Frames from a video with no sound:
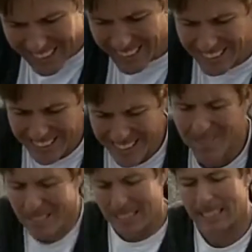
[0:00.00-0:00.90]
David's
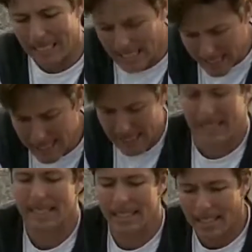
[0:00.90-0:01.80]
dictionary defines
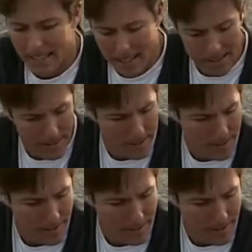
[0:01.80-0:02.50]
cooperate as